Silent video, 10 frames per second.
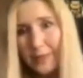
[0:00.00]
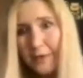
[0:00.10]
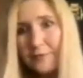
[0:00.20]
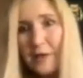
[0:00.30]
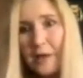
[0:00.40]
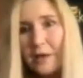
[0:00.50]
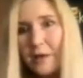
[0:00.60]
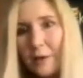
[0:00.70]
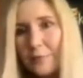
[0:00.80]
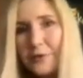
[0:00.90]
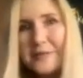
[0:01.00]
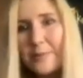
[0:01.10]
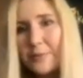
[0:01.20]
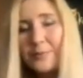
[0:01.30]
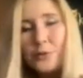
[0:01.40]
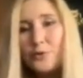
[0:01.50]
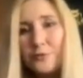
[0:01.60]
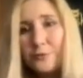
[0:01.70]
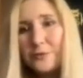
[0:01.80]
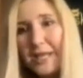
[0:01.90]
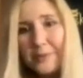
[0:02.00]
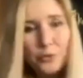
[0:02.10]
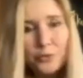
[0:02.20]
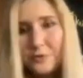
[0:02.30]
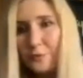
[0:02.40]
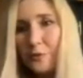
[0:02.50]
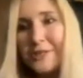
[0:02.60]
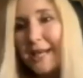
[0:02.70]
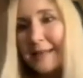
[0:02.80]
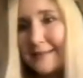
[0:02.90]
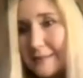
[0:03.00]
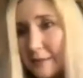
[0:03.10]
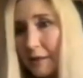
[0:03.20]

We have, for example, beautiful day, beautiful days.